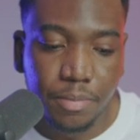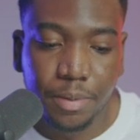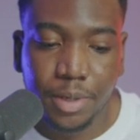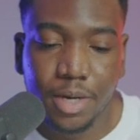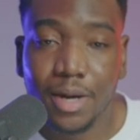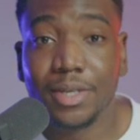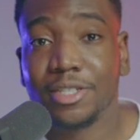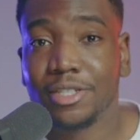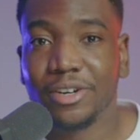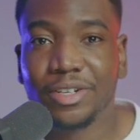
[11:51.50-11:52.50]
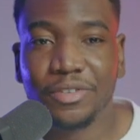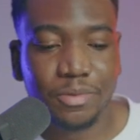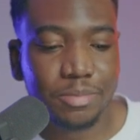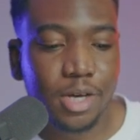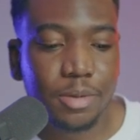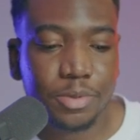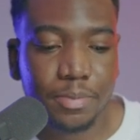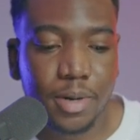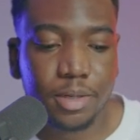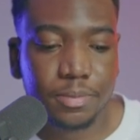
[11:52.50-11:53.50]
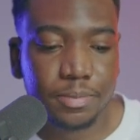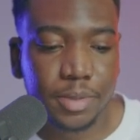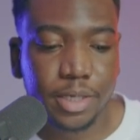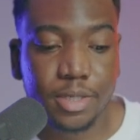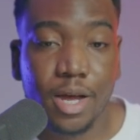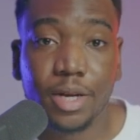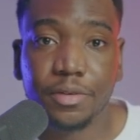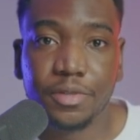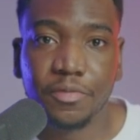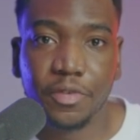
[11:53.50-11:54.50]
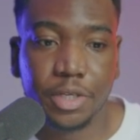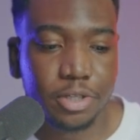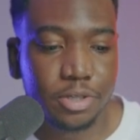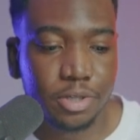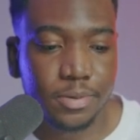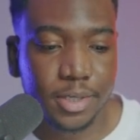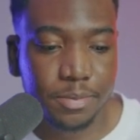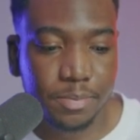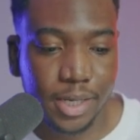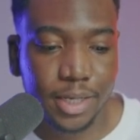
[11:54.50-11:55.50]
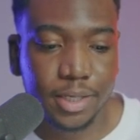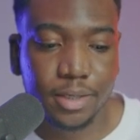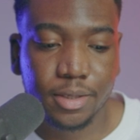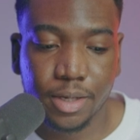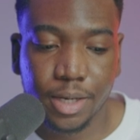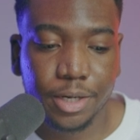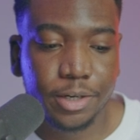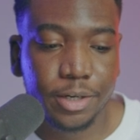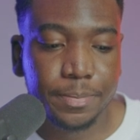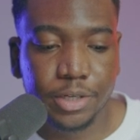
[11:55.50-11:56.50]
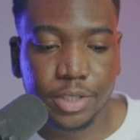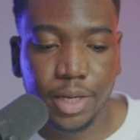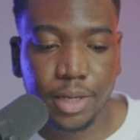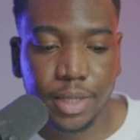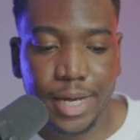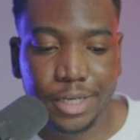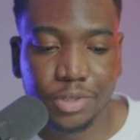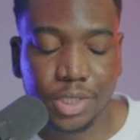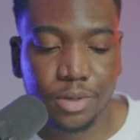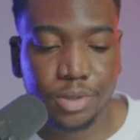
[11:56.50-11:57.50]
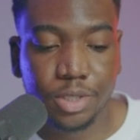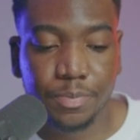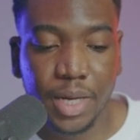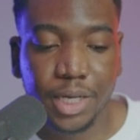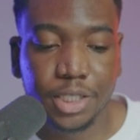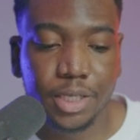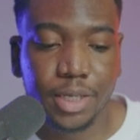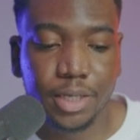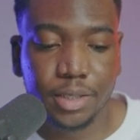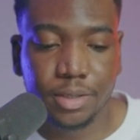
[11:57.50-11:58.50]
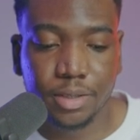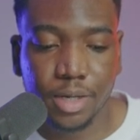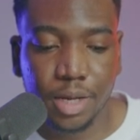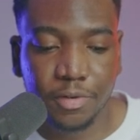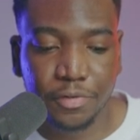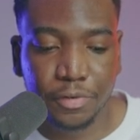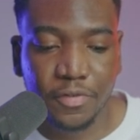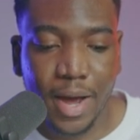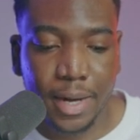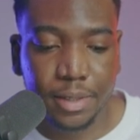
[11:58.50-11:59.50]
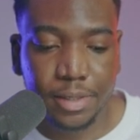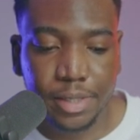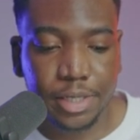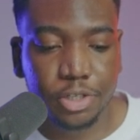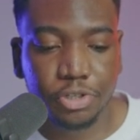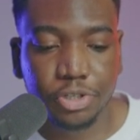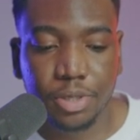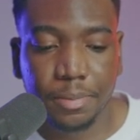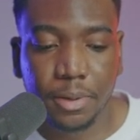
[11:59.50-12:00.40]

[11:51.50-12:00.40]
Maybe not necessarily from top to bottom because I'll leave some features to explain later. First thing that you see on this page is the name of your file that you just